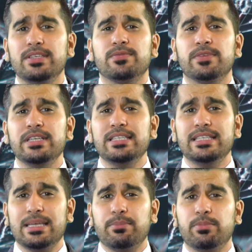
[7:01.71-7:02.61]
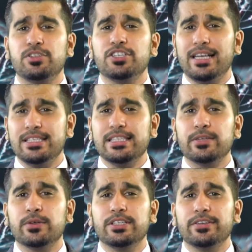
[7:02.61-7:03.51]
its freezing temperature at
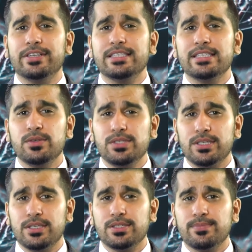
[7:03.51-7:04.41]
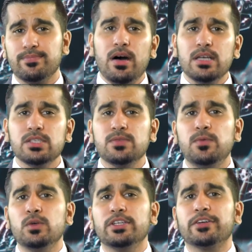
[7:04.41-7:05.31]
0 degrees Celsius. Past
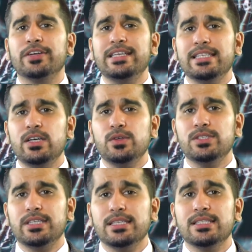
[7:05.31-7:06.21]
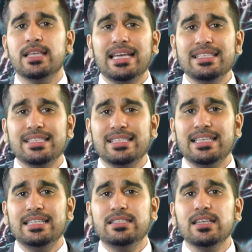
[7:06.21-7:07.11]
4 degrees Celsius,
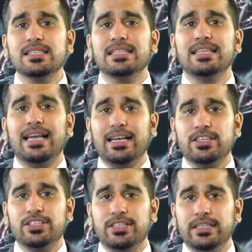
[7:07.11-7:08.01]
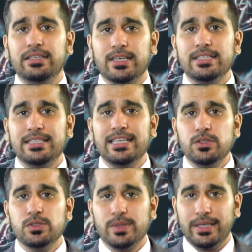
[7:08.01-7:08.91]
density doesn't actually
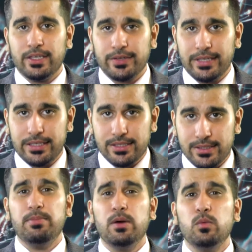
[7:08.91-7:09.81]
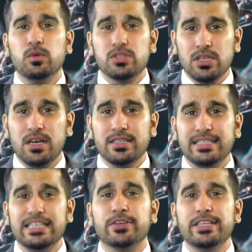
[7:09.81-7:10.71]
continue to increase, but will start
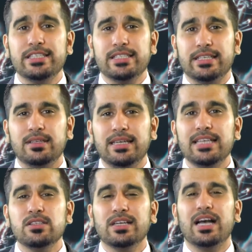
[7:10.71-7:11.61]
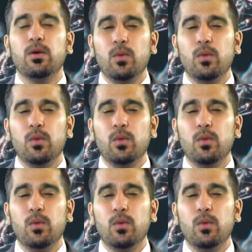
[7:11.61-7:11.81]
decreasing. Let's look at